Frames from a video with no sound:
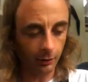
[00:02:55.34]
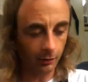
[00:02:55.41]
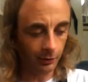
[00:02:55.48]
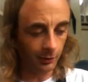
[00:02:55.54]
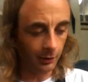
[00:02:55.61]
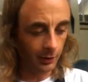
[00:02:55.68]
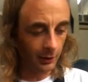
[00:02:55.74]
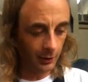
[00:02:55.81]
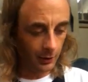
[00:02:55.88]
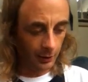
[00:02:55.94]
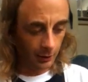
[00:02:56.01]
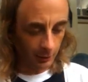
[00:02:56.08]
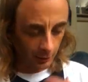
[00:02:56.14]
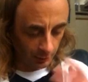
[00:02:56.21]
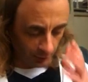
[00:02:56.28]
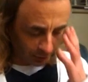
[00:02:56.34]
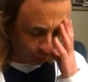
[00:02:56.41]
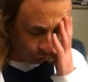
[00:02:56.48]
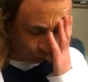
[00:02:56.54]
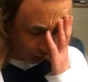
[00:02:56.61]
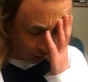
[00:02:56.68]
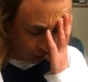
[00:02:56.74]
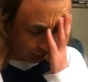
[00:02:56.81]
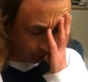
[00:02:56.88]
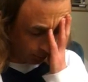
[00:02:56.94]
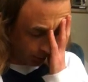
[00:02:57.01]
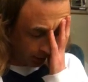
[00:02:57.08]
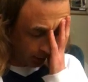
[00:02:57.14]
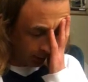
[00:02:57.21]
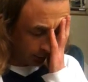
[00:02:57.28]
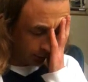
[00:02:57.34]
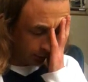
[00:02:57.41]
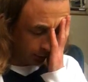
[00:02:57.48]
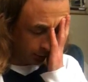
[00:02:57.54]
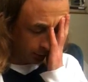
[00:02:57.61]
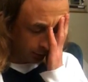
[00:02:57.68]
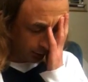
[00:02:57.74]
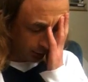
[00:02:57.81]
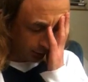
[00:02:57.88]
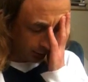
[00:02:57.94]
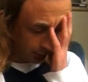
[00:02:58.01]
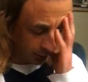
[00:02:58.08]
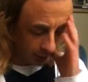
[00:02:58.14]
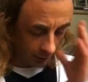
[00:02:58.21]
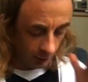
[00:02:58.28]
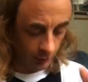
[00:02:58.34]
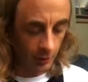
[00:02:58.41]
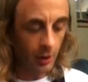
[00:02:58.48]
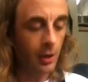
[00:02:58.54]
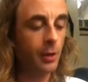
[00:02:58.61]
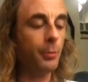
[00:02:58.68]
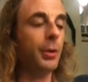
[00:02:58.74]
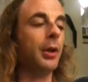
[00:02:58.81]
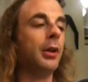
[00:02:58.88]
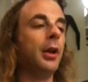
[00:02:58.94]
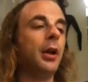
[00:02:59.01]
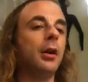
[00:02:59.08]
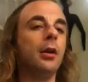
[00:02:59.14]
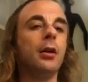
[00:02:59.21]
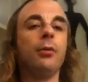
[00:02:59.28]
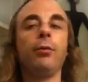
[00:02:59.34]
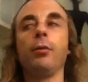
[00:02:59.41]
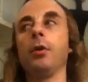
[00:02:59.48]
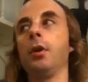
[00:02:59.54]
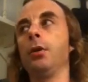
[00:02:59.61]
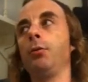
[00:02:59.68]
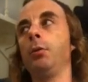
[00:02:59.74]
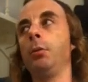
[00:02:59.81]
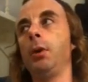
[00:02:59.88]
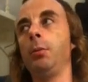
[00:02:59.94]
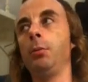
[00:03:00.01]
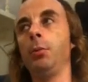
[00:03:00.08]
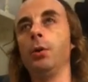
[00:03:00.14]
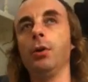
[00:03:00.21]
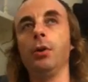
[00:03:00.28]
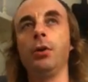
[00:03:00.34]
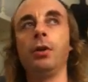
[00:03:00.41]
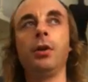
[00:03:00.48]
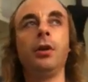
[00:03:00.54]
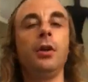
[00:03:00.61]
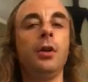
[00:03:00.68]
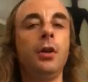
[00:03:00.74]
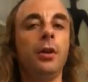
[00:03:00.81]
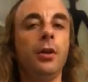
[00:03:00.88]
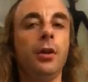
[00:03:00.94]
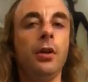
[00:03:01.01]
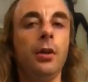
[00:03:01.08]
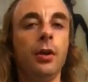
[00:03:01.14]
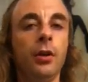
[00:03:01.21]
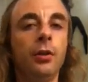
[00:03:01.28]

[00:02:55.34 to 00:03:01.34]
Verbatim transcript: I thought, oh, I'm a tragic person, oh, gosh. But then I, I remembered that